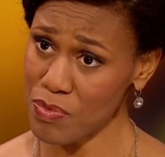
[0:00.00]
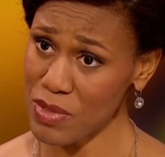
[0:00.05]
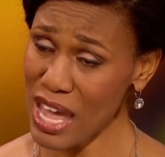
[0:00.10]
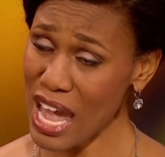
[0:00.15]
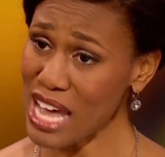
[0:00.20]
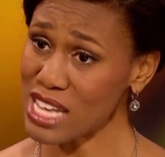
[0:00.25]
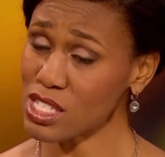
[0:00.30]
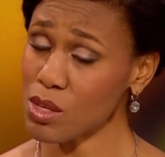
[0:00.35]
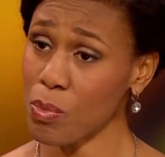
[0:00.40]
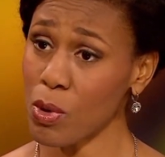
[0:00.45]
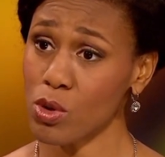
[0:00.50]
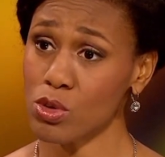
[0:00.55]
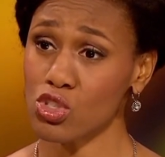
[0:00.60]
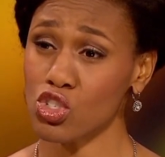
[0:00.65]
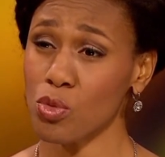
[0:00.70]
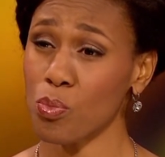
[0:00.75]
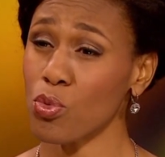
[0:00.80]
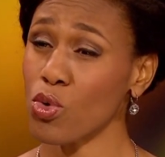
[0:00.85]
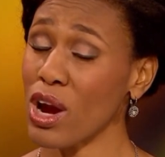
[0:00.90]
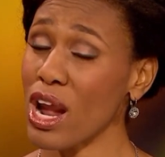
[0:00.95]
As opposed to
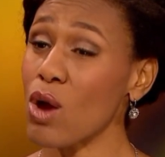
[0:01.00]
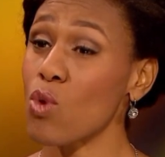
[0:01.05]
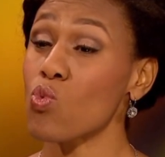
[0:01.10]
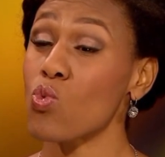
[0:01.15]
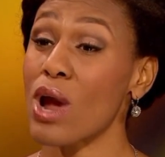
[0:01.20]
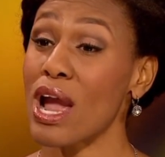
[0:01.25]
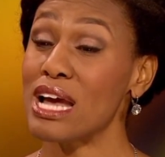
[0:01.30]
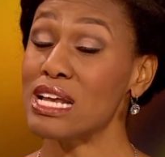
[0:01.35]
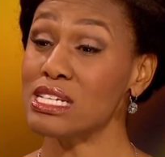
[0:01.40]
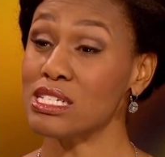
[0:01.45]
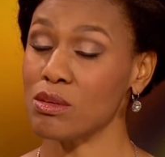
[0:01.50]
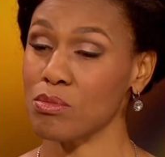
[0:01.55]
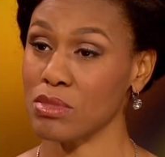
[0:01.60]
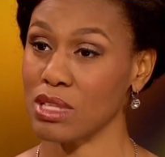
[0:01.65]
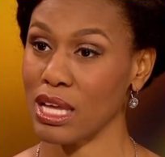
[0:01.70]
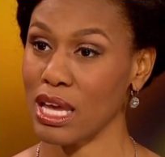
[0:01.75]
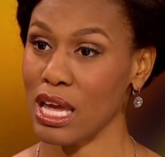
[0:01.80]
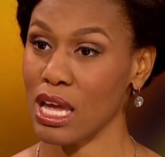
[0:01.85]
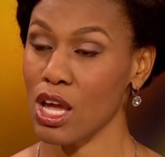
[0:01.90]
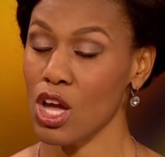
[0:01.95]
praying
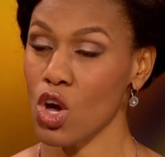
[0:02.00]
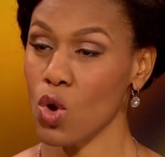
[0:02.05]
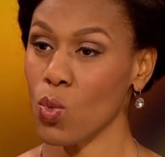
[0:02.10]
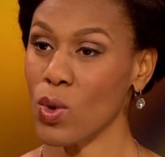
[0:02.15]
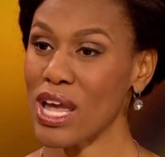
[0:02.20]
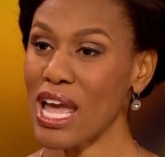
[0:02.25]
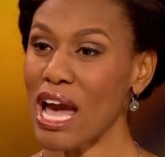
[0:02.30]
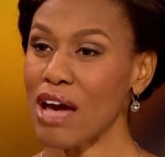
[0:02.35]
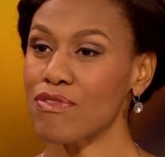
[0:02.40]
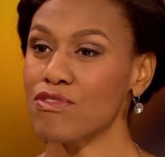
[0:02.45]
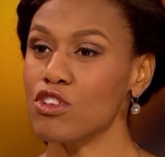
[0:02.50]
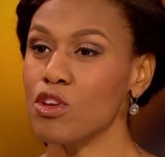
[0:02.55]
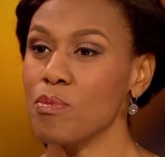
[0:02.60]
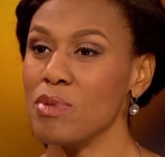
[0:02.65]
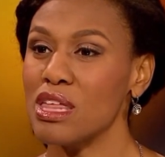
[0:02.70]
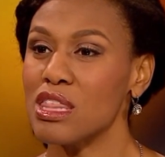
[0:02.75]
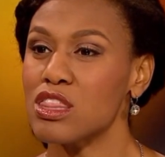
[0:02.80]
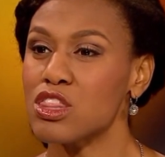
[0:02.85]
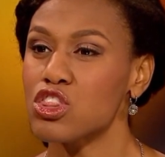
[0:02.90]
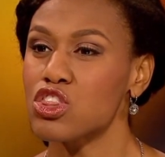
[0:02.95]
randomly, we have to be
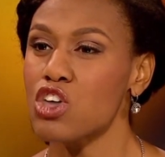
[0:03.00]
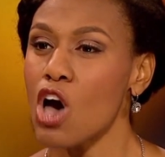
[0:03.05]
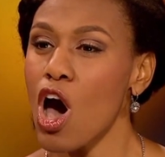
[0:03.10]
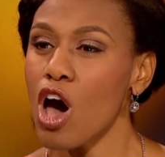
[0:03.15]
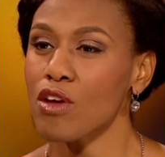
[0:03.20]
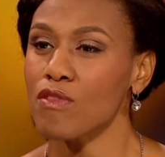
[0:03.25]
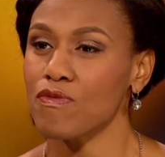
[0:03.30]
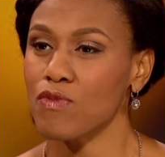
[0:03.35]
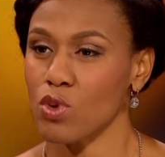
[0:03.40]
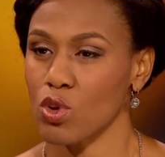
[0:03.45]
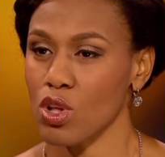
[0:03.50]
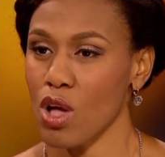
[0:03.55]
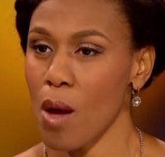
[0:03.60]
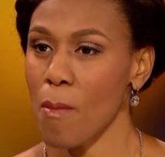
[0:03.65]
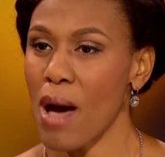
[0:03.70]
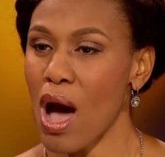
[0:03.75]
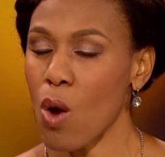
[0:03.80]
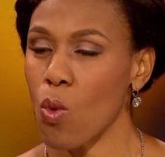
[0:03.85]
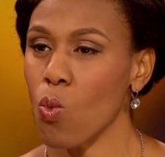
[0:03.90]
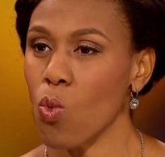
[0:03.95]
thoughtful
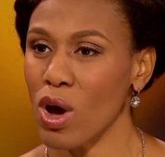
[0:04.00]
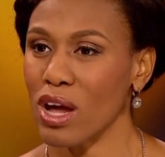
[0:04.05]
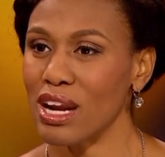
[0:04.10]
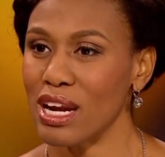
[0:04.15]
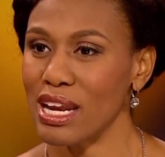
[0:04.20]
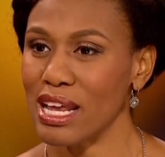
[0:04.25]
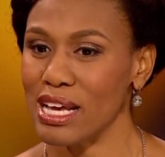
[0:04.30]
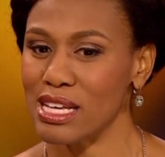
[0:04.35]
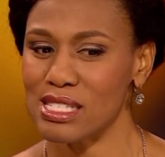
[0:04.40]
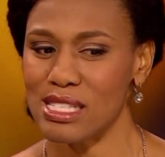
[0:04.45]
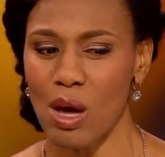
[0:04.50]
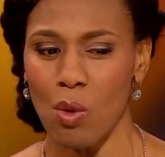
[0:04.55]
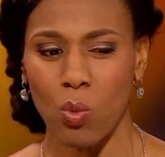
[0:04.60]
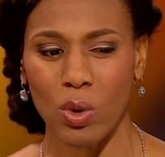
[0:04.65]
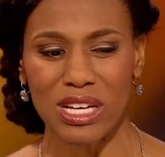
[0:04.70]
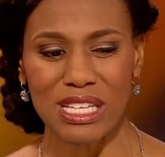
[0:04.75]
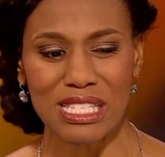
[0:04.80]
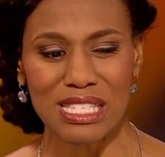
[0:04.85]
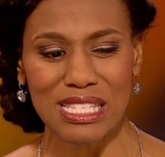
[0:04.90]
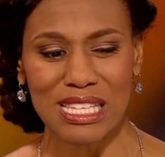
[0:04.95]
about what it is that we
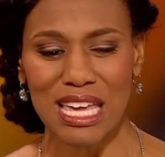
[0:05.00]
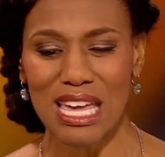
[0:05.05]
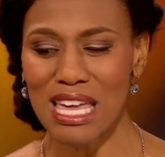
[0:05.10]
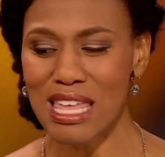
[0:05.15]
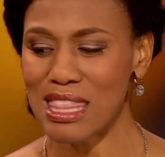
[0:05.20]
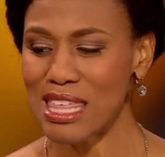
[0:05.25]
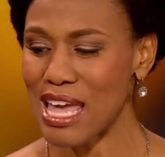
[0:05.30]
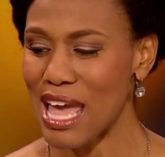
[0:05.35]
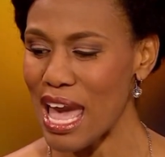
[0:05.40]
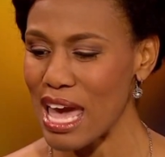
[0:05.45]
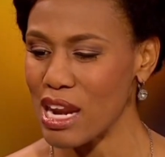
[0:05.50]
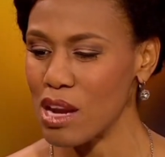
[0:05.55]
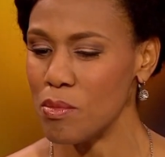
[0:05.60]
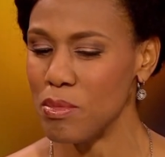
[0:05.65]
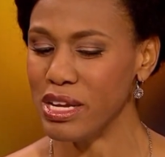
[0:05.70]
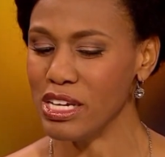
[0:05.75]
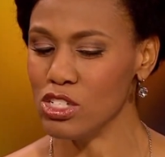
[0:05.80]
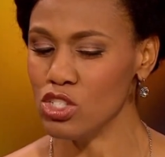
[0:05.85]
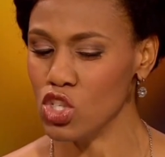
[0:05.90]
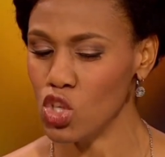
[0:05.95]
see the
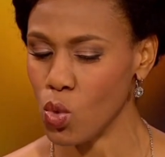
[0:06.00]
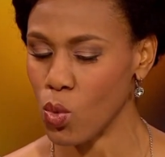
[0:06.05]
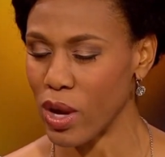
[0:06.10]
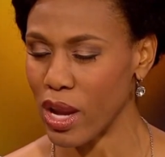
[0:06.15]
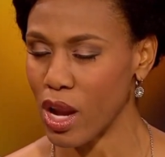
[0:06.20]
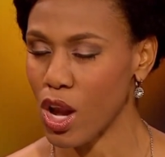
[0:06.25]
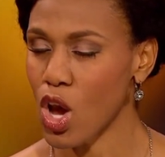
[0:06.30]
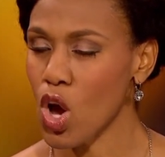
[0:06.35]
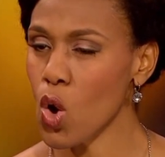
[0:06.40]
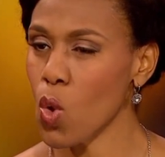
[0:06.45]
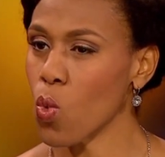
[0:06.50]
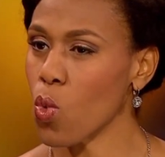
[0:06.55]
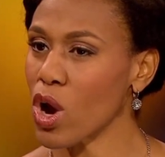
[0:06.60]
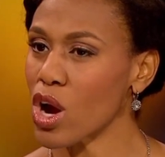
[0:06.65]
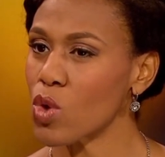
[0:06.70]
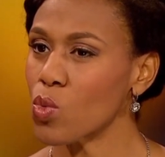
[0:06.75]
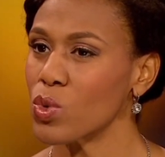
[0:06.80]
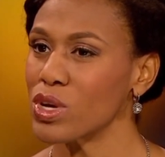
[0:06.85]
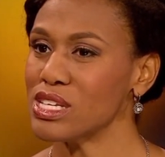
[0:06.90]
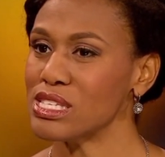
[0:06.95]
enemy doing, where
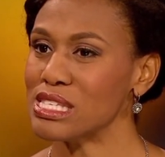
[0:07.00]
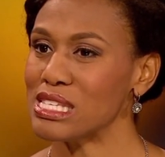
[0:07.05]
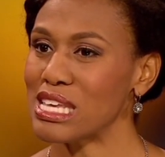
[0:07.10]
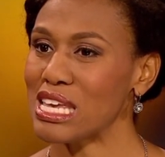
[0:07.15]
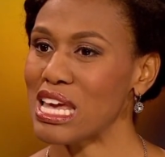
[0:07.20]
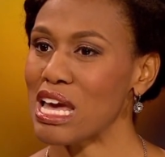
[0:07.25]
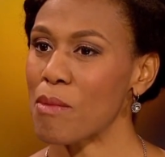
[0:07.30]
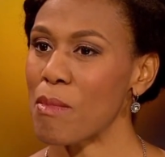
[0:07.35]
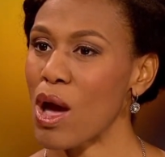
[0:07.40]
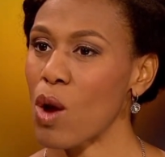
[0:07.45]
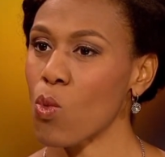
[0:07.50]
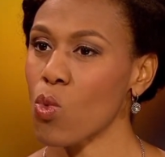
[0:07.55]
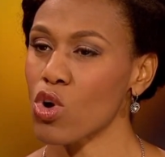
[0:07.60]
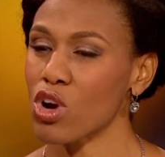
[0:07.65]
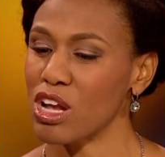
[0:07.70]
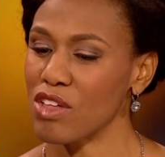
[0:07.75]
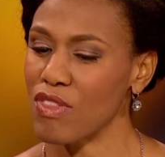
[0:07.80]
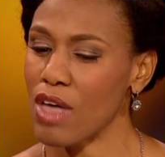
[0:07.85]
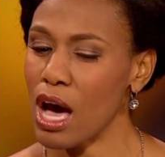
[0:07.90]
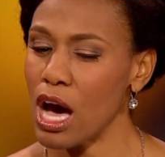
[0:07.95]
we see him at
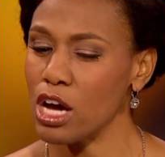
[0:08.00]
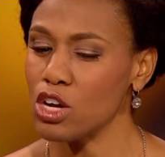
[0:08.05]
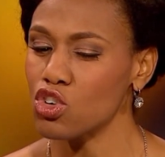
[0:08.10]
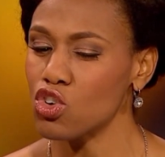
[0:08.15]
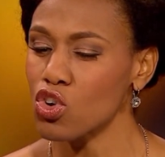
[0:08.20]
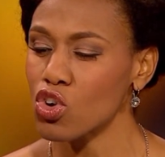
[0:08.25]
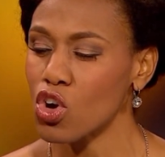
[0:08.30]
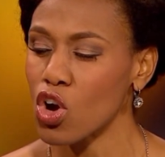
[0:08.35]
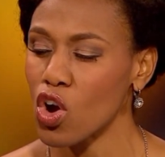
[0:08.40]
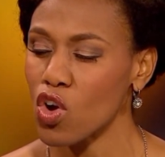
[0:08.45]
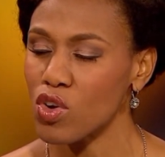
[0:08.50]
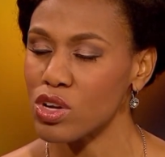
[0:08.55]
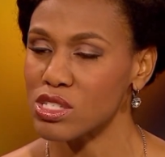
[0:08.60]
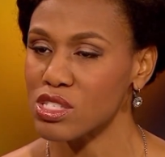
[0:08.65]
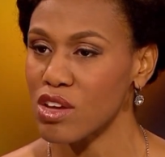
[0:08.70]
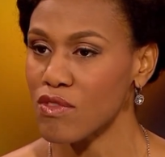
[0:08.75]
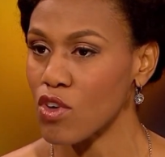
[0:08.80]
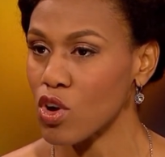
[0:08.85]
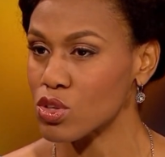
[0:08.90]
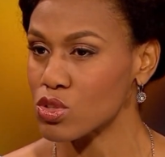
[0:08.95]
work in the undercurrents
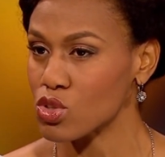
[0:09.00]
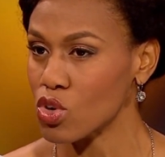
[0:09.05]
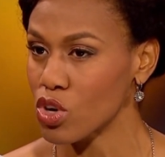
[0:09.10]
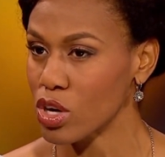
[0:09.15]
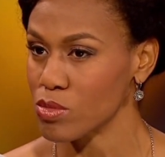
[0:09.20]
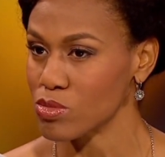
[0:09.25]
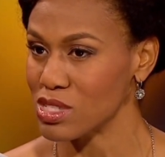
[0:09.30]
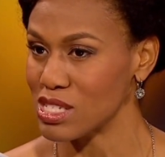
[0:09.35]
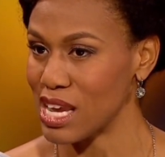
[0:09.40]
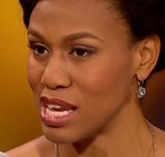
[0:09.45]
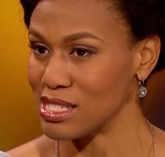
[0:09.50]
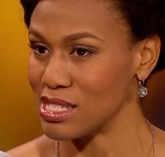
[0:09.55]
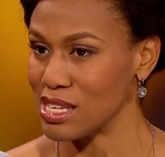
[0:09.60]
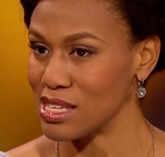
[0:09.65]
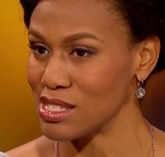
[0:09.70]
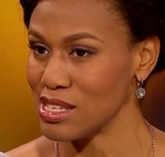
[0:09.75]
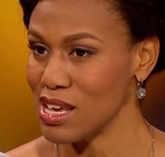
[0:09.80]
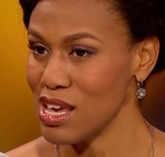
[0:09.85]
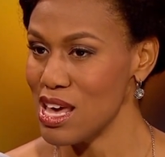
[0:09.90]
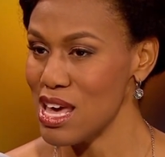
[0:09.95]
of our circumstances,